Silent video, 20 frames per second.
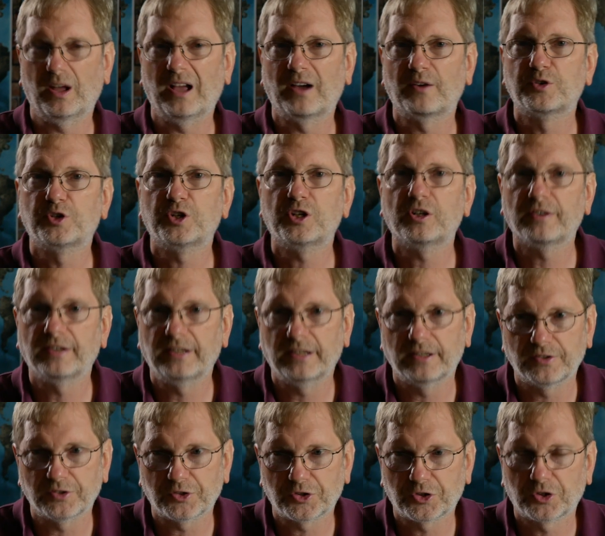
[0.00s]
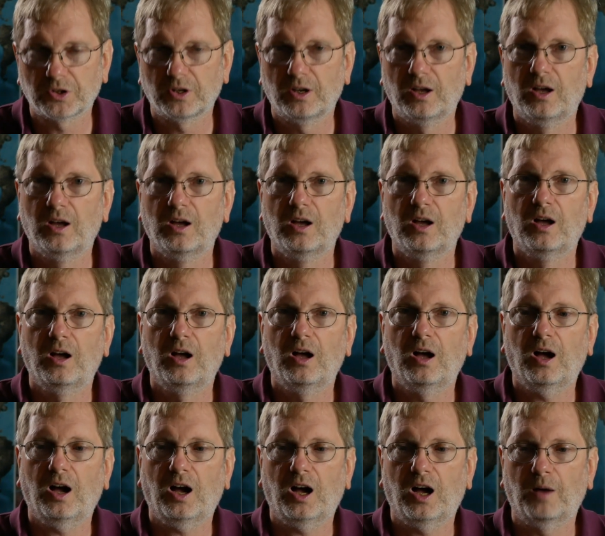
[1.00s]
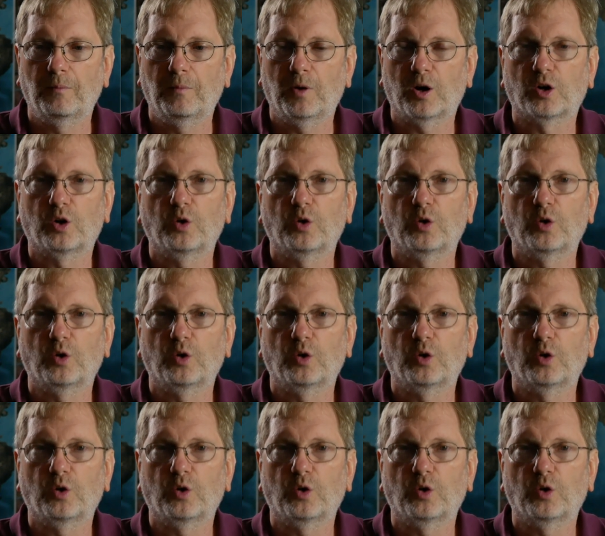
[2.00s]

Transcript: Algerians are